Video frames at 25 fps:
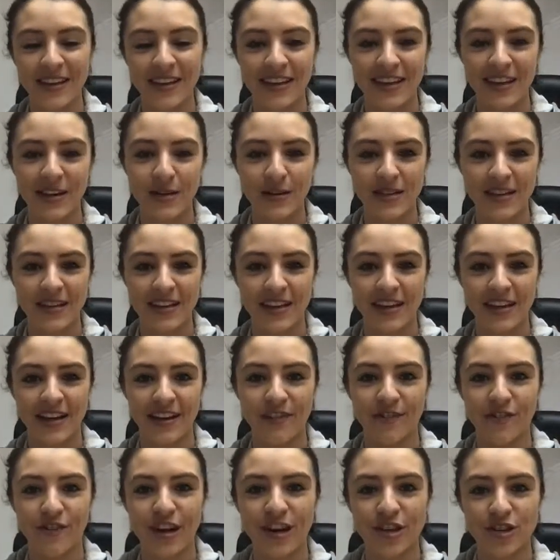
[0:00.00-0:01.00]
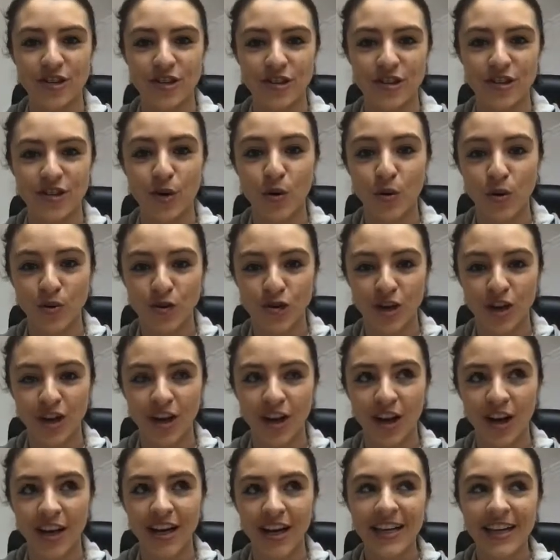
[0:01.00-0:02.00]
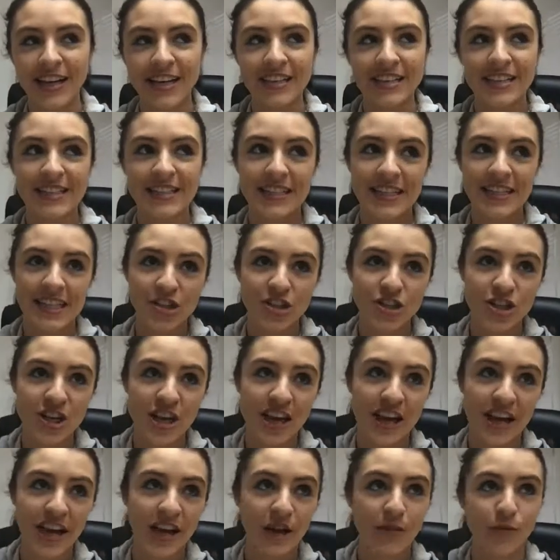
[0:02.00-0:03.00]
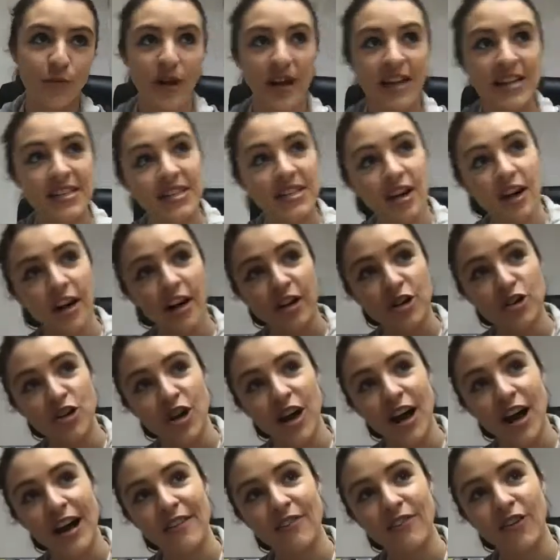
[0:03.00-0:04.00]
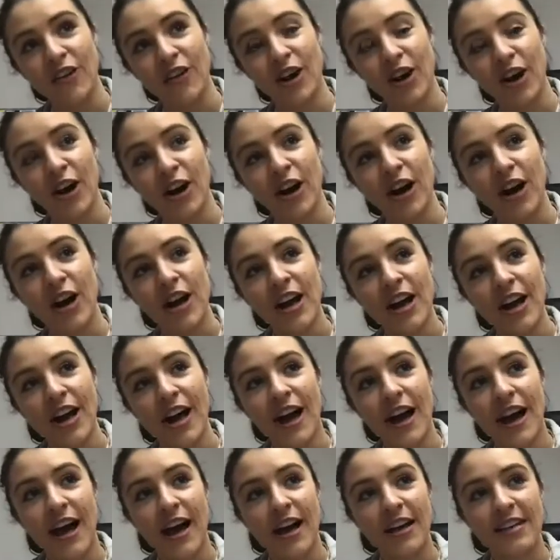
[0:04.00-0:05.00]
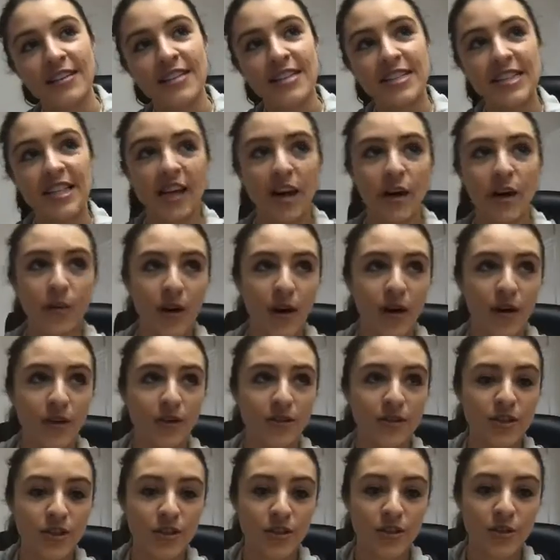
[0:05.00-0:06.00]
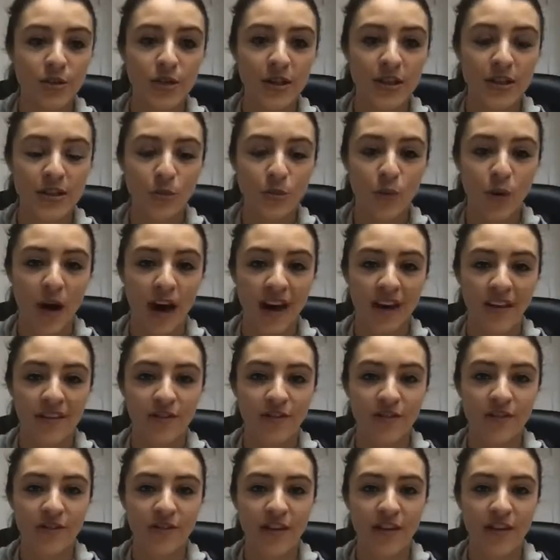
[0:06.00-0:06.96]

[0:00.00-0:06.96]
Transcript: He was a French soldier, DJ, race car driver, COO to his wife's